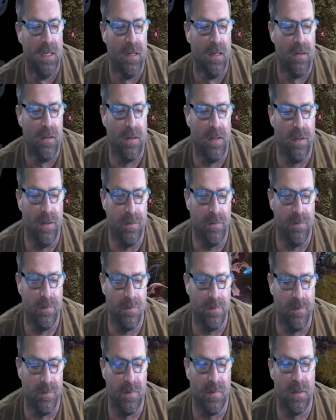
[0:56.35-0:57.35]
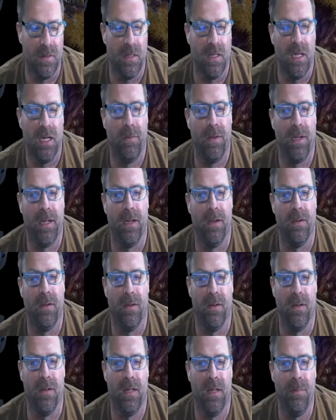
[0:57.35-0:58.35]
So here we go.
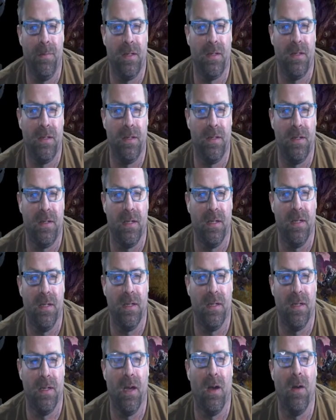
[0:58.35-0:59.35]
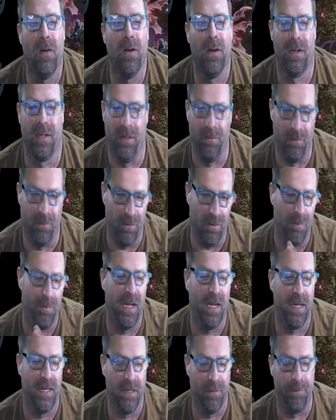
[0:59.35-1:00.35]
Limited. Oh, okay, we'll go
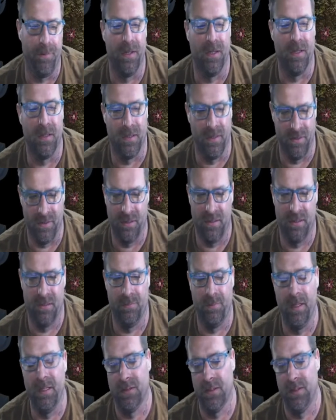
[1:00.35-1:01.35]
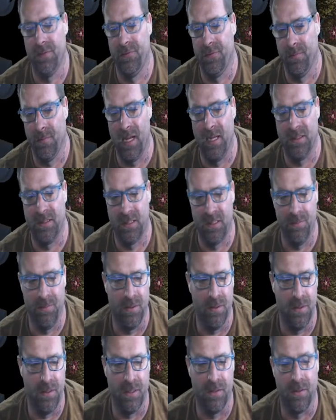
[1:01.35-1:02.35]
back up here because this is basically from last
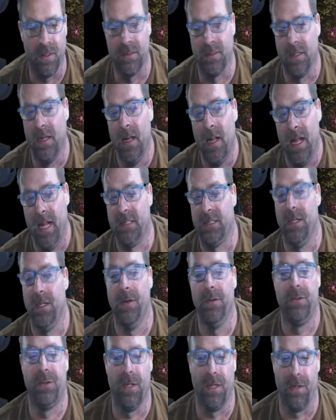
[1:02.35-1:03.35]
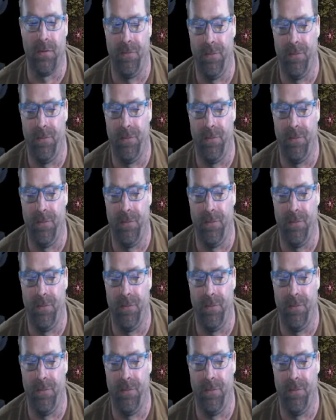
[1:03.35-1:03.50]
Community Crunch. It's no trick.